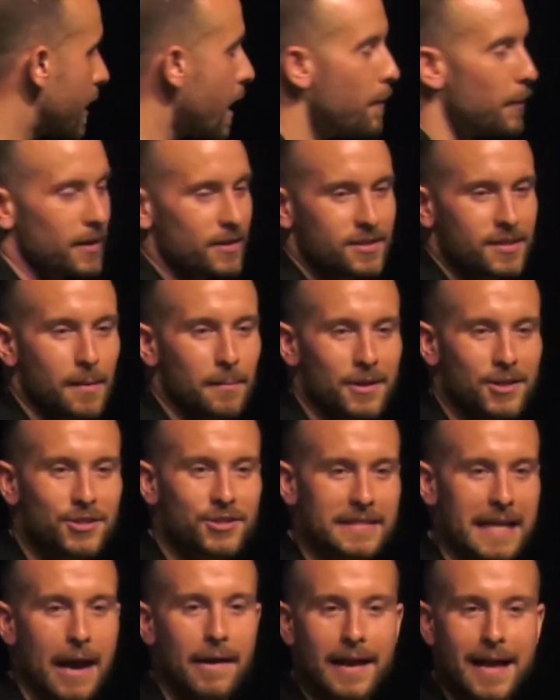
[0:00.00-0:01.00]
Come on, someone
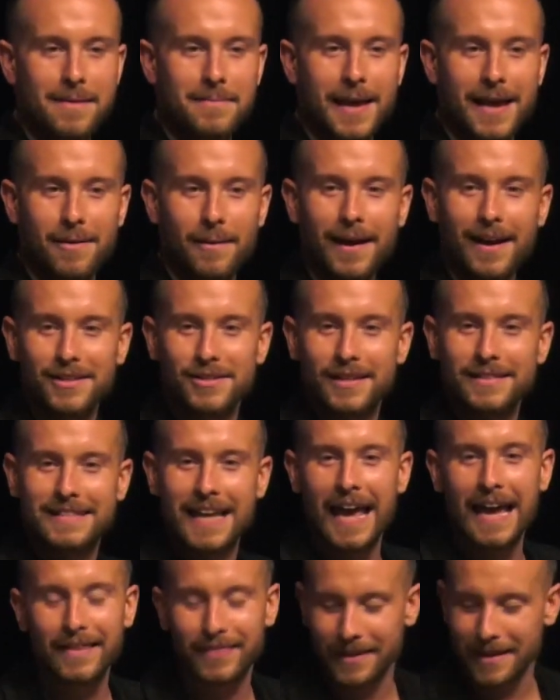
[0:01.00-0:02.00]
shout amen. Why don't you
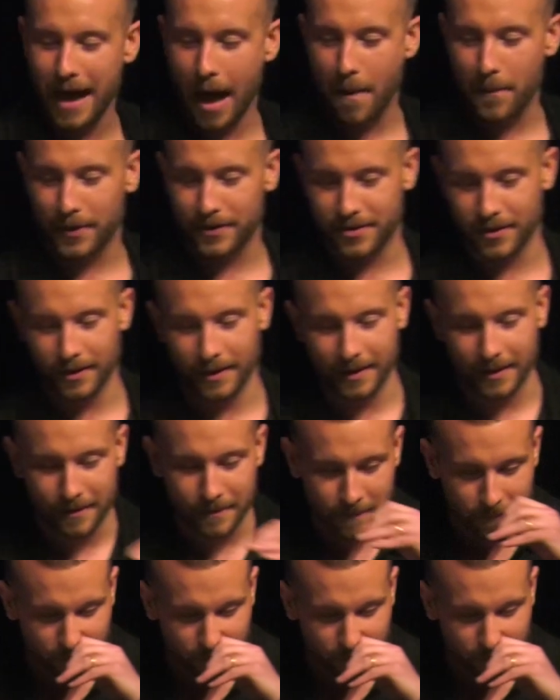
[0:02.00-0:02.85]
take the opportunity?